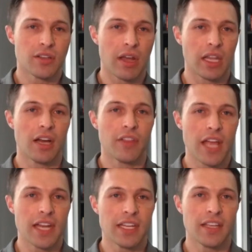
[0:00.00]
So I love
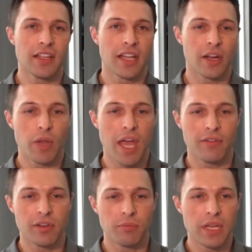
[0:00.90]
the idea that like we
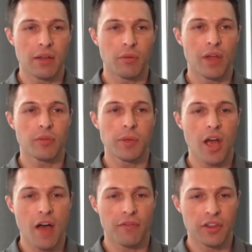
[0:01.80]
have to be we have to be
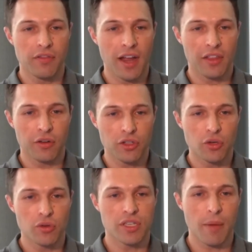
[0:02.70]
confident in the fact that they're
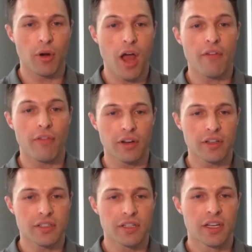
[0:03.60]
two separate
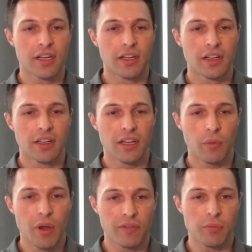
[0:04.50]
offerings.
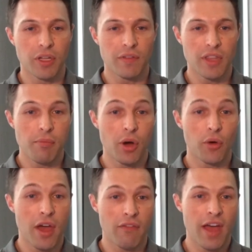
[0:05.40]
And we have to believe that they
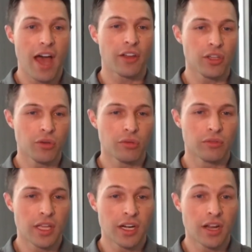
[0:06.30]
both have value
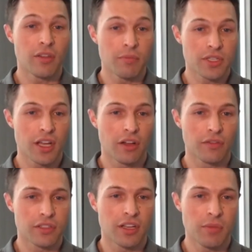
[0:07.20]
in and of
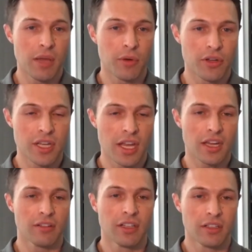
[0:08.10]
themselves and be able to
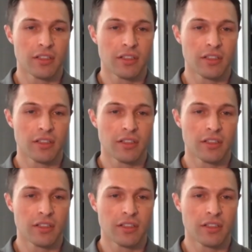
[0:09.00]
say,